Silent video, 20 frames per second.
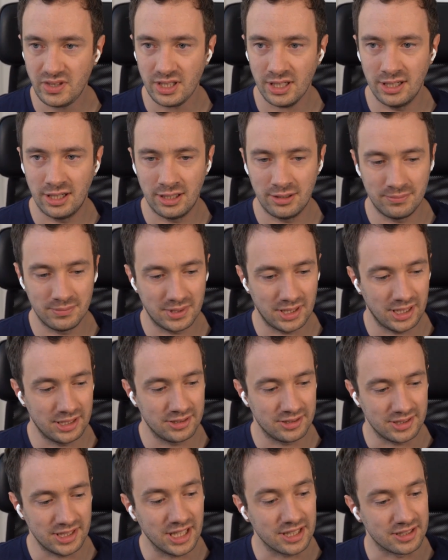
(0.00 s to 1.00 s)

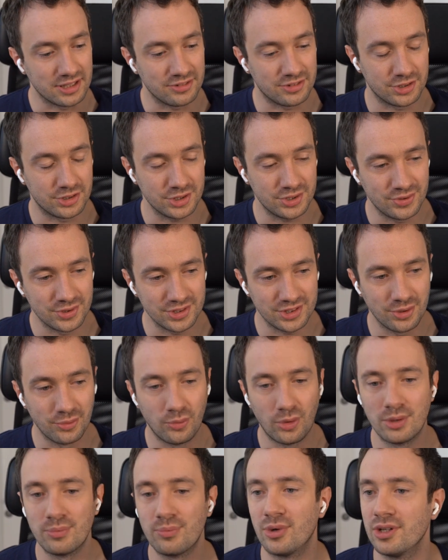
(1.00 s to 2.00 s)
And yeah, they just focus on
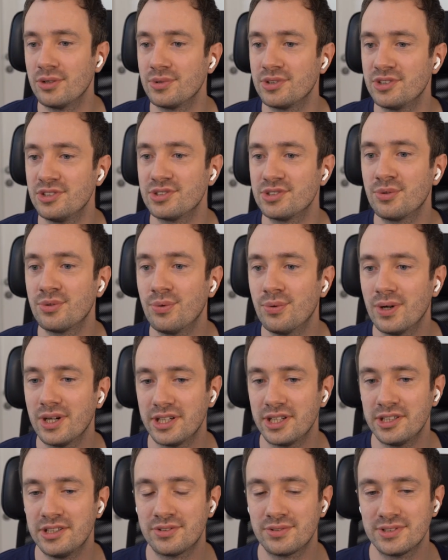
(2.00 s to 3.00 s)
one brand, which is quite
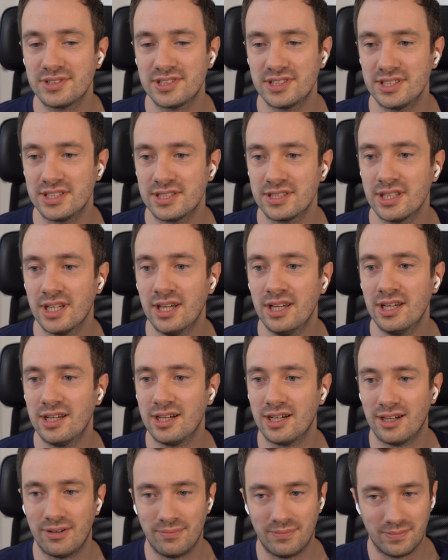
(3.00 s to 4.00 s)
interesting.
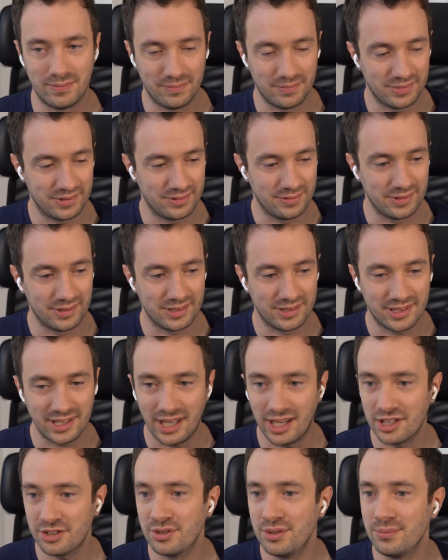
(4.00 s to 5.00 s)
They
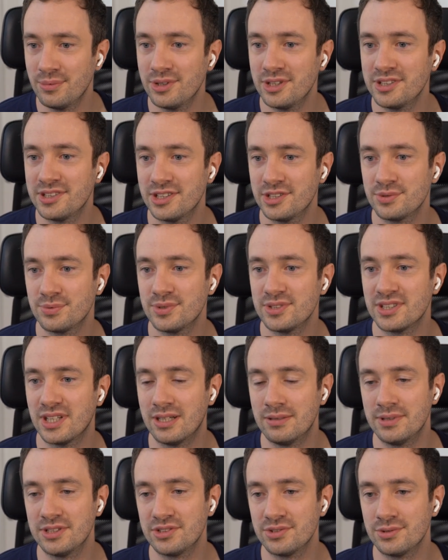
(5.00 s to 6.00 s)
actually monetize with
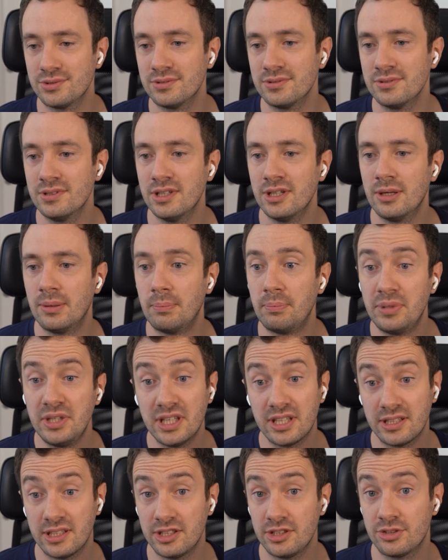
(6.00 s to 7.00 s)
Amazon.
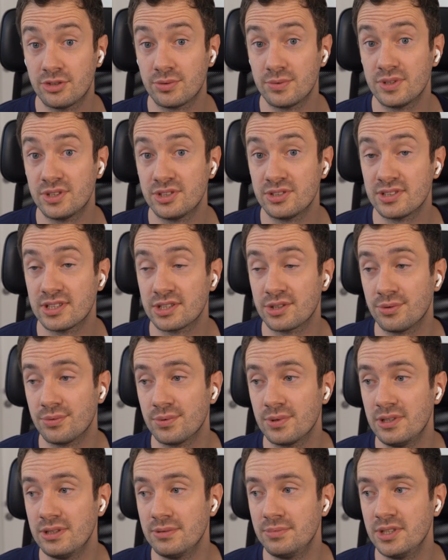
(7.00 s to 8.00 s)
B&H, which is like a
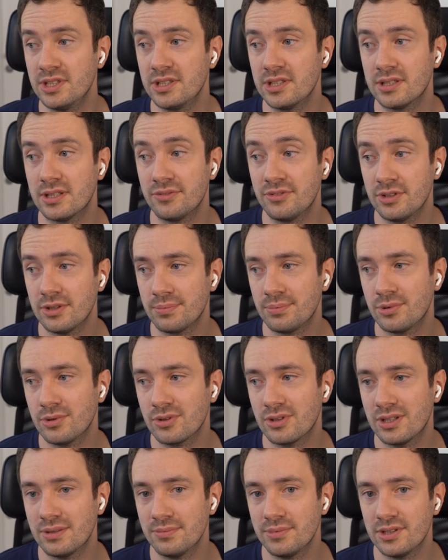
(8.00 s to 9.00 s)
really big affiliate
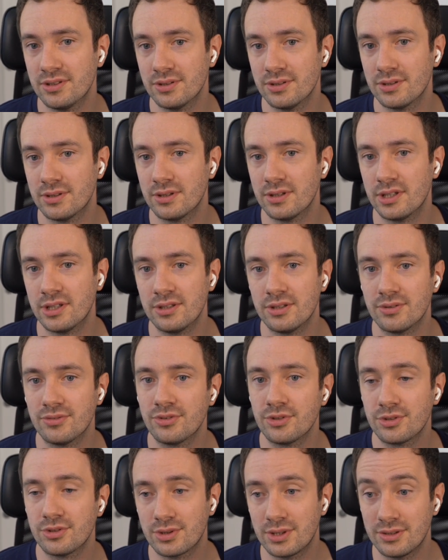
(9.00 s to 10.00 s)
program in the
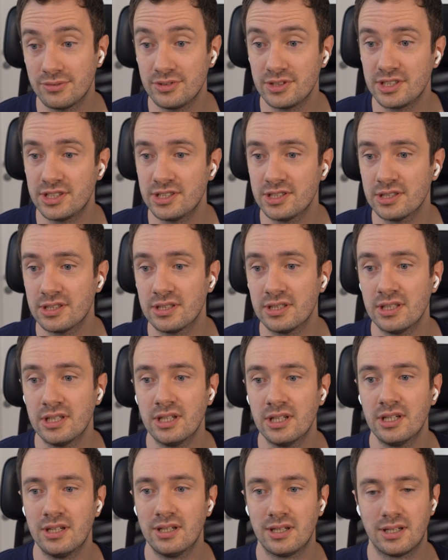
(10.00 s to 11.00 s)
photography gear
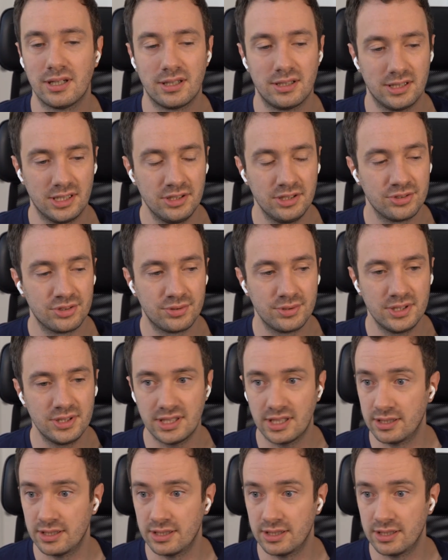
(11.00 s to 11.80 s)
industry,